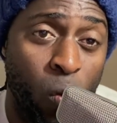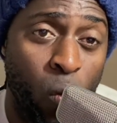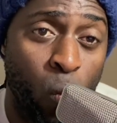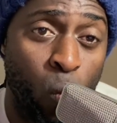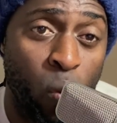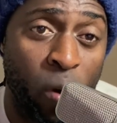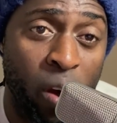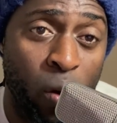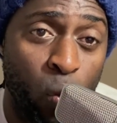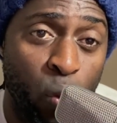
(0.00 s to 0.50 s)

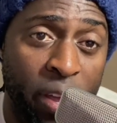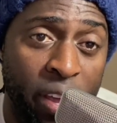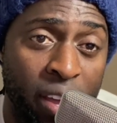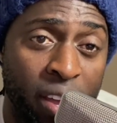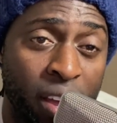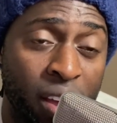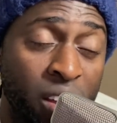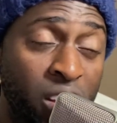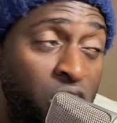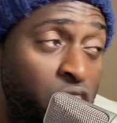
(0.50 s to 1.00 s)
where we
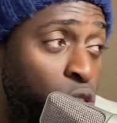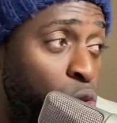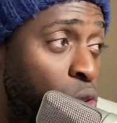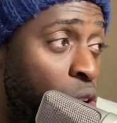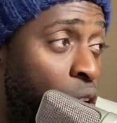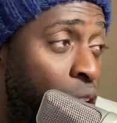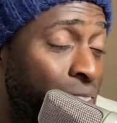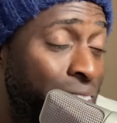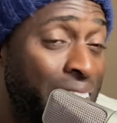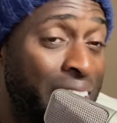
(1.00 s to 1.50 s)
do
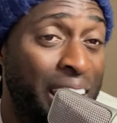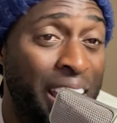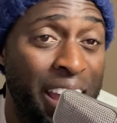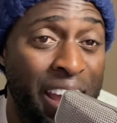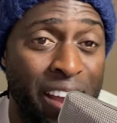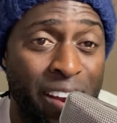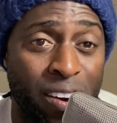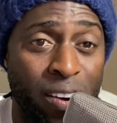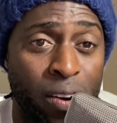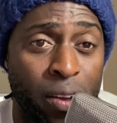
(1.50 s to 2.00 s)
not
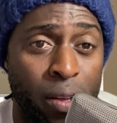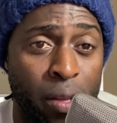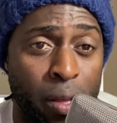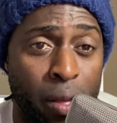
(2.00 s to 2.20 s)
care